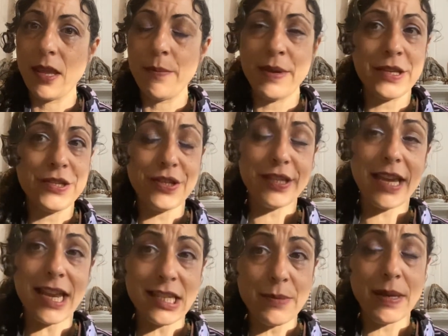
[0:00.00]
Because you're
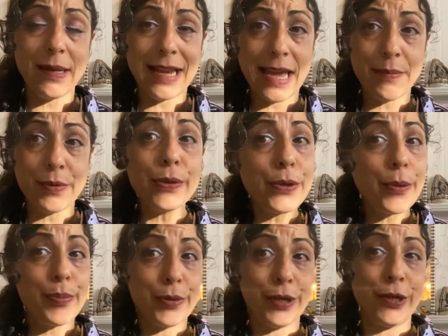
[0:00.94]
scared to be labeled or
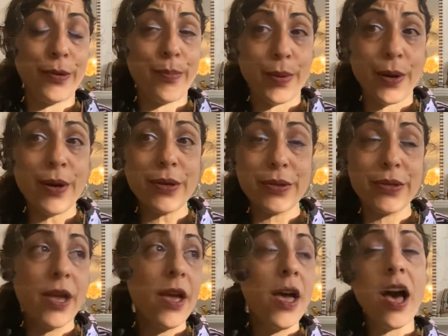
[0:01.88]
put in a box.
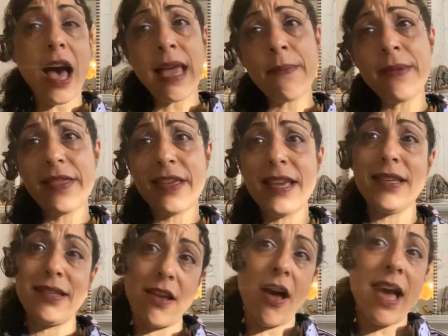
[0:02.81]
I'm a
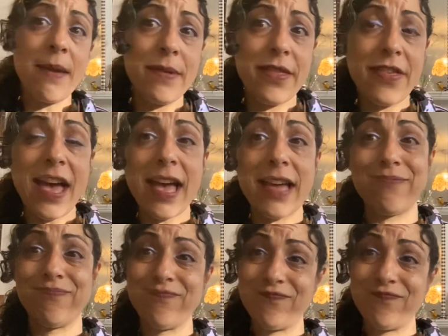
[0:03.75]
this, I'm a that.